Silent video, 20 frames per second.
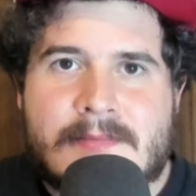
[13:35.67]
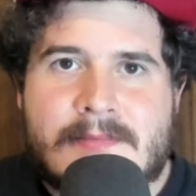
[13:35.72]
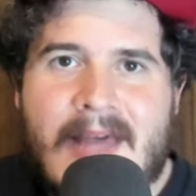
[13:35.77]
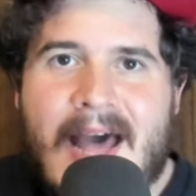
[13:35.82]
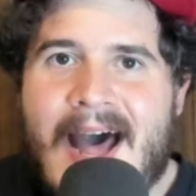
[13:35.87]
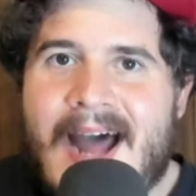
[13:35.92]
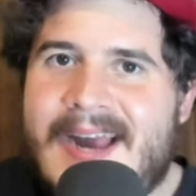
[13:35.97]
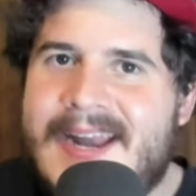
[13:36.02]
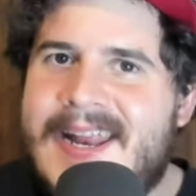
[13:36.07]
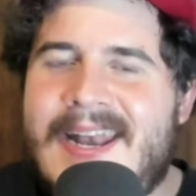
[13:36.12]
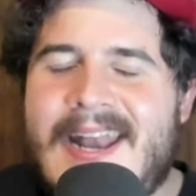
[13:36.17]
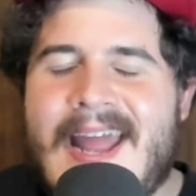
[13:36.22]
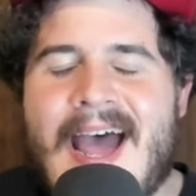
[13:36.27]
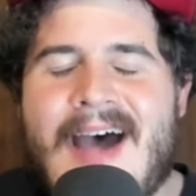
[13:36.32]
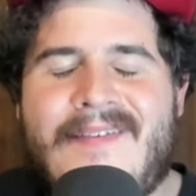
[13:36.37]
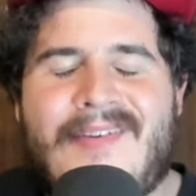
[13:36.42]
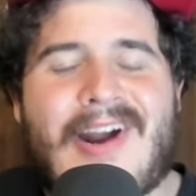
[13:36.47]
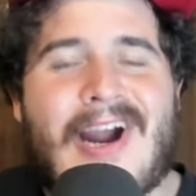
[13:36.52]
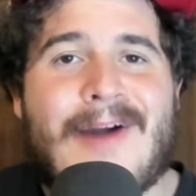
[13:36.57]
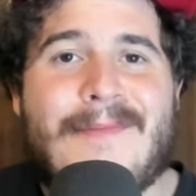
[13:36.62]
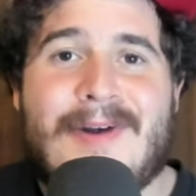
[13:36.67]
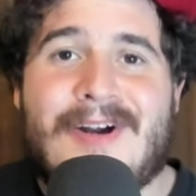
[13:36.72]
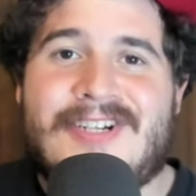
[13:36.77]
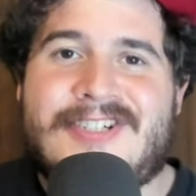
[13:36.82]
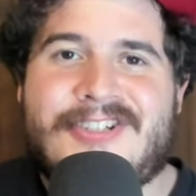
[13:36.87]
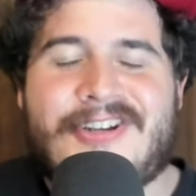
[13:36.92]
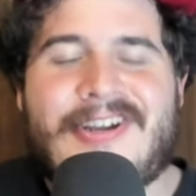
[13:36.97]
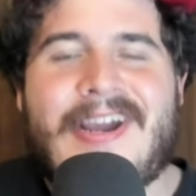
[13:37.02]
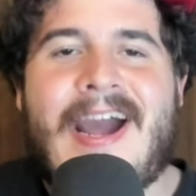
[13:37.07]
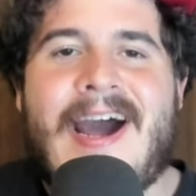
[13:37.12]
I didn't have a
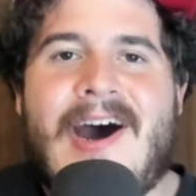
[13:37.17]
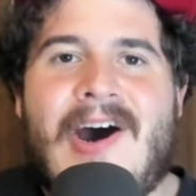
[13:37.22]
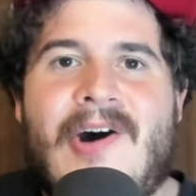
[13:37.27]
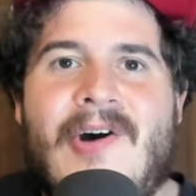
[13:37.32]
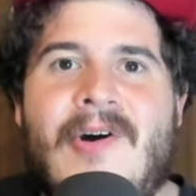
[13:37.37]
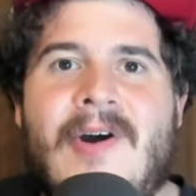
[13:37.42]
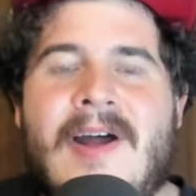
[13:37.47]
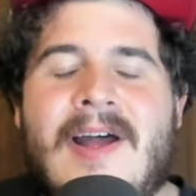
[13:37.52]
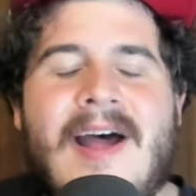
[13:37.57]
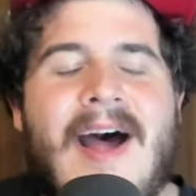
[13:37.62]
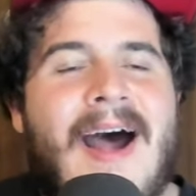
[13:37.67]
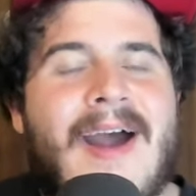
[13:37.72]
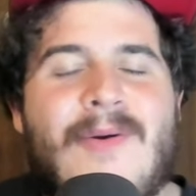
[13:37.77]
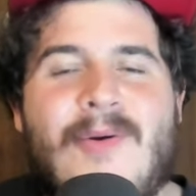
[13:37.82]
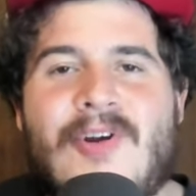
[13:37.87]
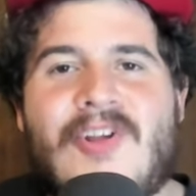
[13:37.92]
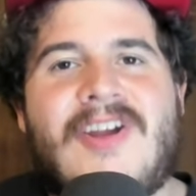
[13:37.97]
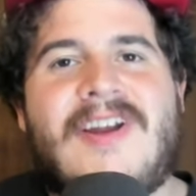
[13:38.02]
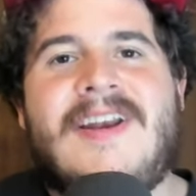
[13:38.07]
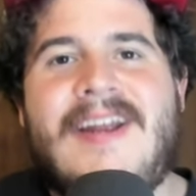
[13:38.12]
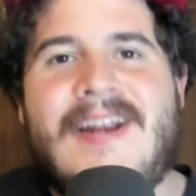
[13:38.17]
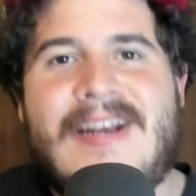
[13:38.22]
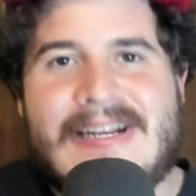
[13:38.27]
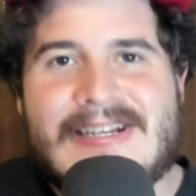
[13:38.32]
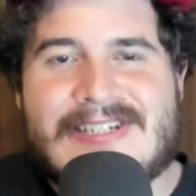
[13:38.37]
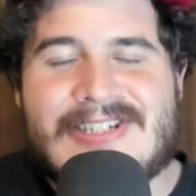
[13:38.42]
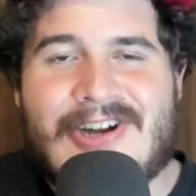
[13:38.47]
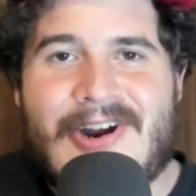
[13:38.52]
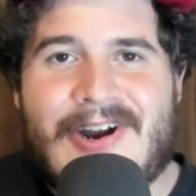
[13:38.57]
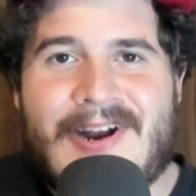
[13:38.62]
commercial count. I really need to
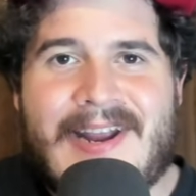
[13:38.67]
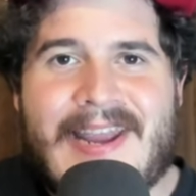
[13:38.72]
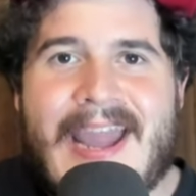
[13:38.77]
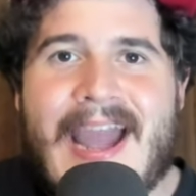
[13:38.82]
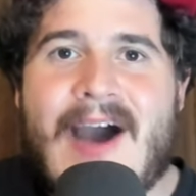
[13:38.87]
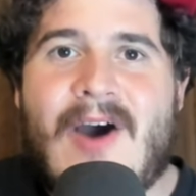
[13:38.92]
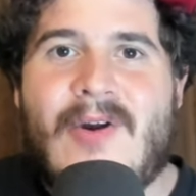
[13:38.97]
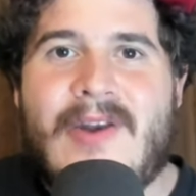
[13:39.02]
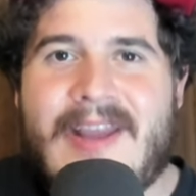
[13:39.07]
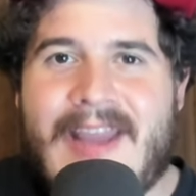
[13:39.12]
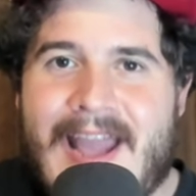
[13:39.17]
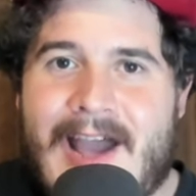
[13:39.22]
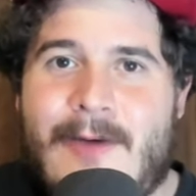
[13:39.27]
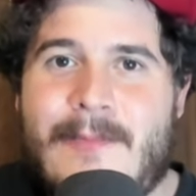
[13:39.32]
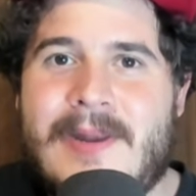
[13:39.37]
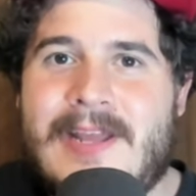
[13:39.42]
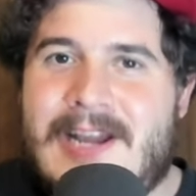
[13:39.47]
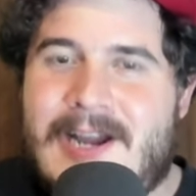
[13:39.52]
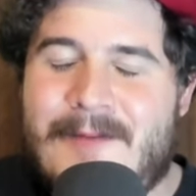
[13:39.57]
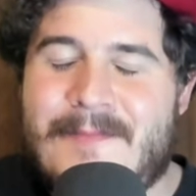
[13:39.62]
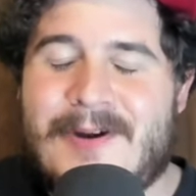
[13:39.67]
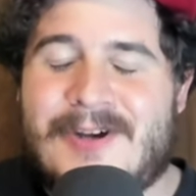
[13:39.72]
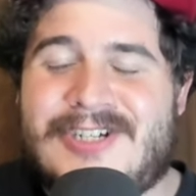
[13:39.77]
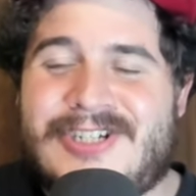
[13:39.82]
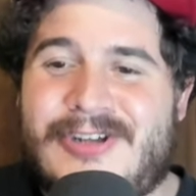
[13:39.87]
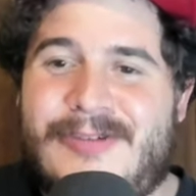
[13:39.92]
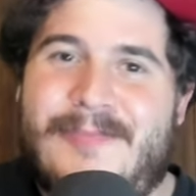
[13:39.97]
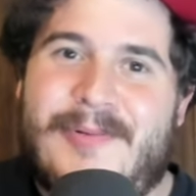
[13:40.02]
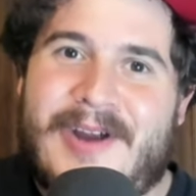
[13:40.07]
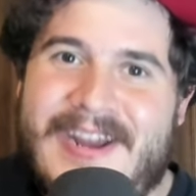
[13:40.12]
start counting how many
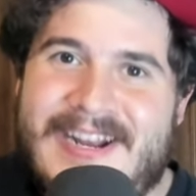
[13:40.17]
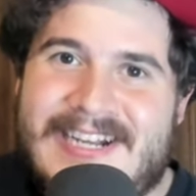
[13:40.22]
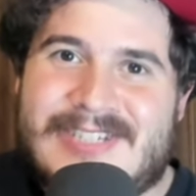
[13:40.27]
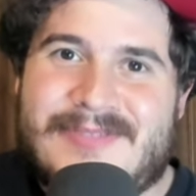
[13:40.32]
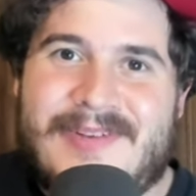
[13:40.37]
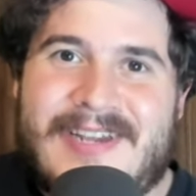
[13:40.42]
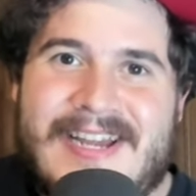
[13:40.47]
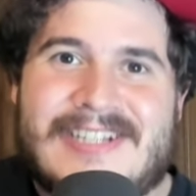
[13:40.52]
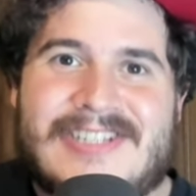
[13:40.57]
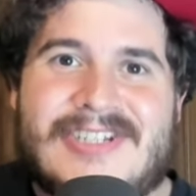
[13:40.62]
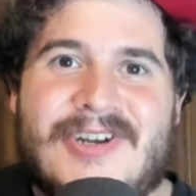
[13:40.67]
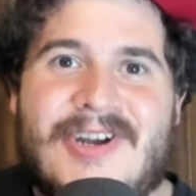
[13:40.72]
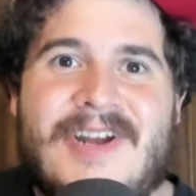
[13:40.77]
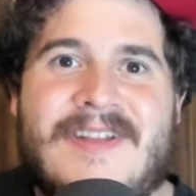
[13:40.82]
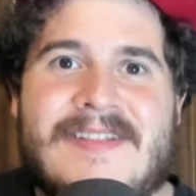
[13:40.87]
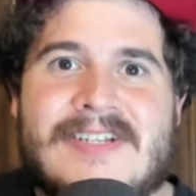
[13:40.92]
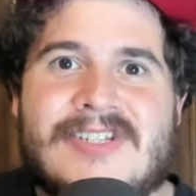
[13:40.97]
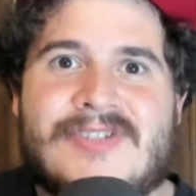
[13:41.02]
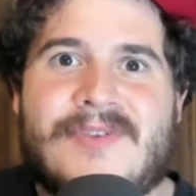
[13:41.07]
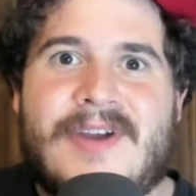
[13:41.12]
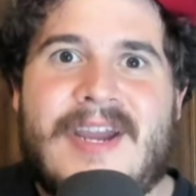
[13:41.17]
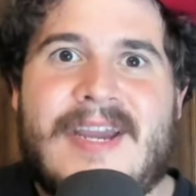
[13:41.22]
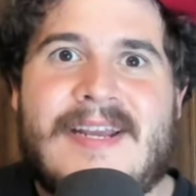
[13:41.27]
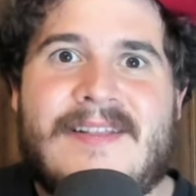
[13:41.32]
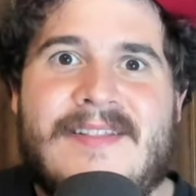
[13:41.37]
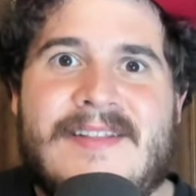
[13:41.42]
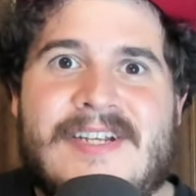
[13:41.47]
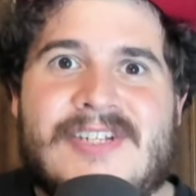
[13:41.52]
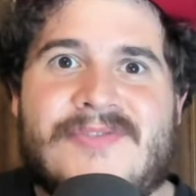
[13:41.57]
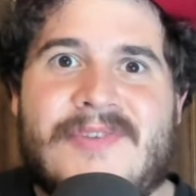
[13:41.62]
commercial breaks we get during this ra-
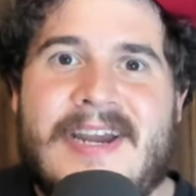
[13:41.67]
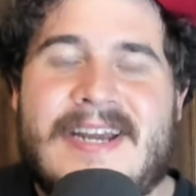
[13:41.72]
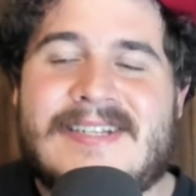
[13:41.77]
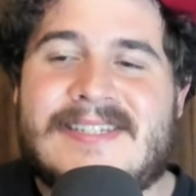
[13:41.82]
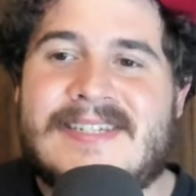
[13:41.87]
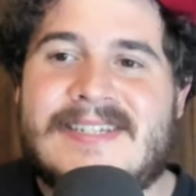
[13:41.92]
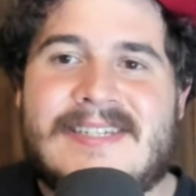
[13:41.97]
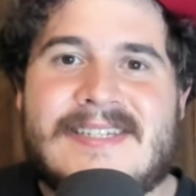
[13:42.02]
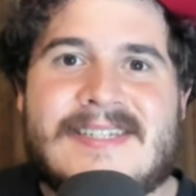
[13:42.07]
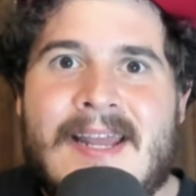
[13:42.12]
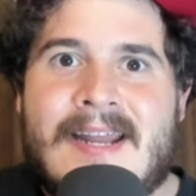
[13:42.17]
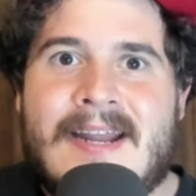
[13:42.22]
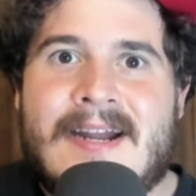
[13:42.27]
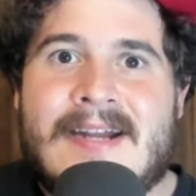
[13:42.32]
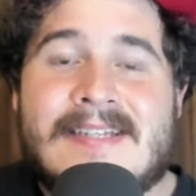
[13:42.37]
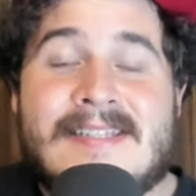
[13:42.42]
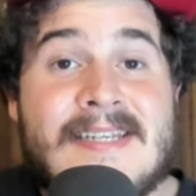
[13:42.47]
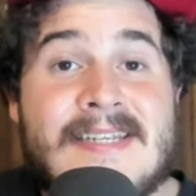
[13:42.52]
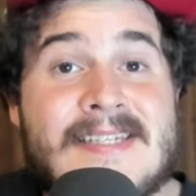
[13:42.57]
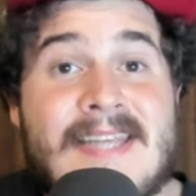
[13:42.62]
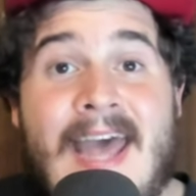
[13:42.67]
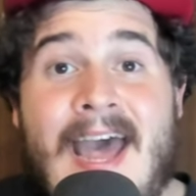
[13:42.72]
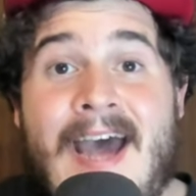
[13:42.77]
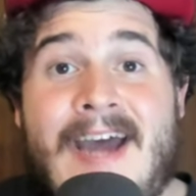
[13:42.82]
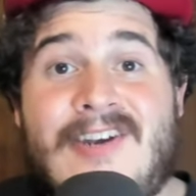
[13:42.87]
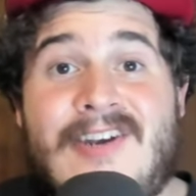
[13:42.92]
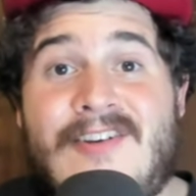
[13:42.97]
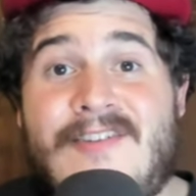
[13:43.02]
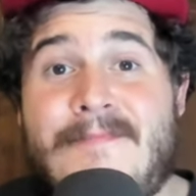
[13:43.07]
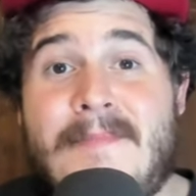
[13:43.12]
these races because this had
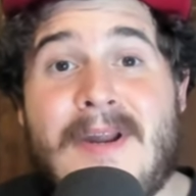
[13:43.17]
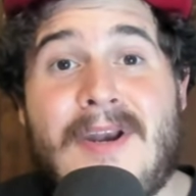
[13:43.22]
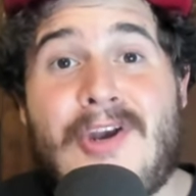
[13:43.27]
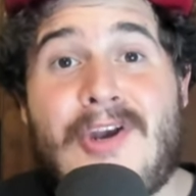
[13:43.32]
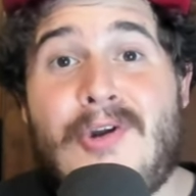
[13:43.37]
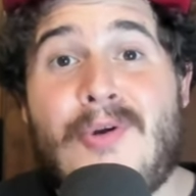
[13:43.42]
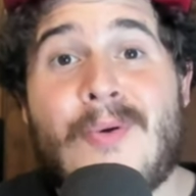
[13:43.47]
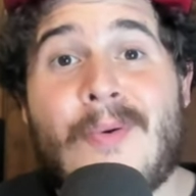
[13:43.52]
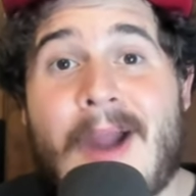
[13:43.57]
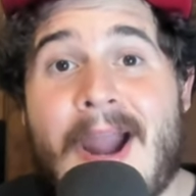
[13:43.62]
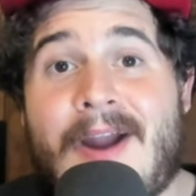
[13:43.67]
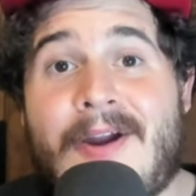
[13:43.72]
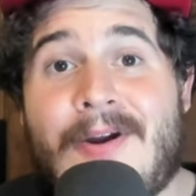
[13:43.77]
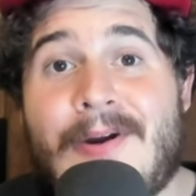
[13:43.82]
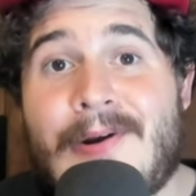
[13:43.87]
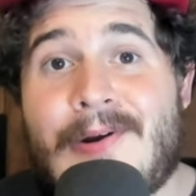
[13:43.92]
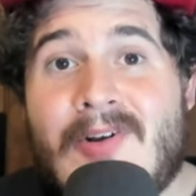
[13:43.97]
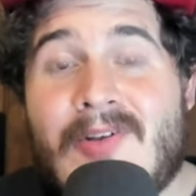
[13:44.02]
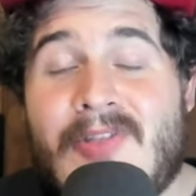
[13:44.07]
to have been a new record.